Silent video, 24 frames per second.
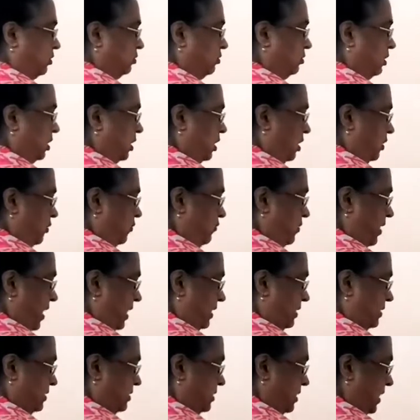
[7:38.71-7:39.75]
to the
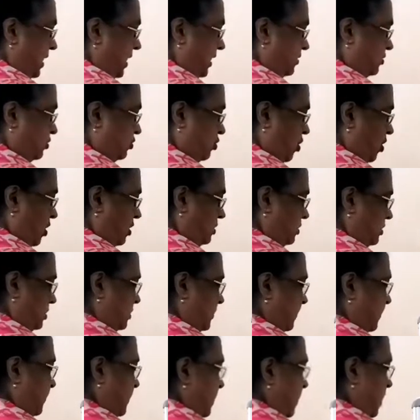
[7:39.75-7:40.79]
valence
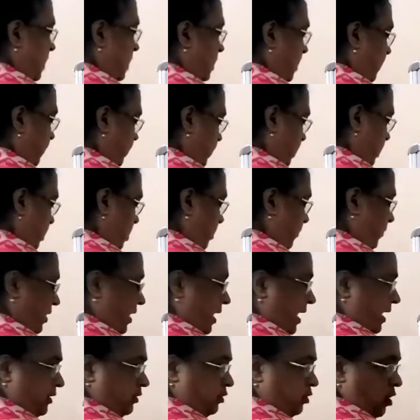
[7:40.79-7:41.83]
electrons, number of
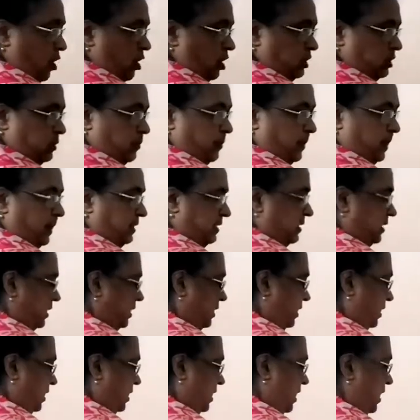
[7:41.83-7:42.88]
electrons present
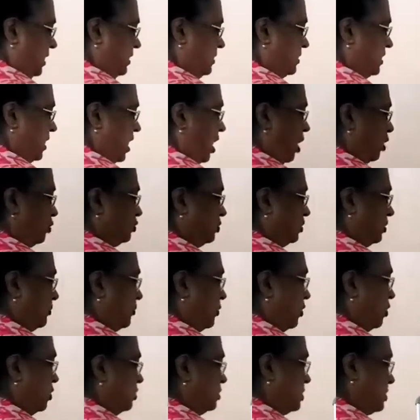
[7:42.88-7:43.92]
in its
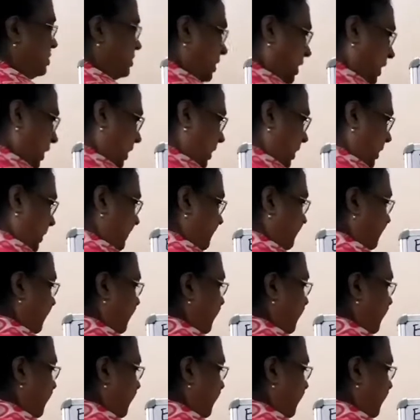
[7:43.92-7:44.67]
outermost shell.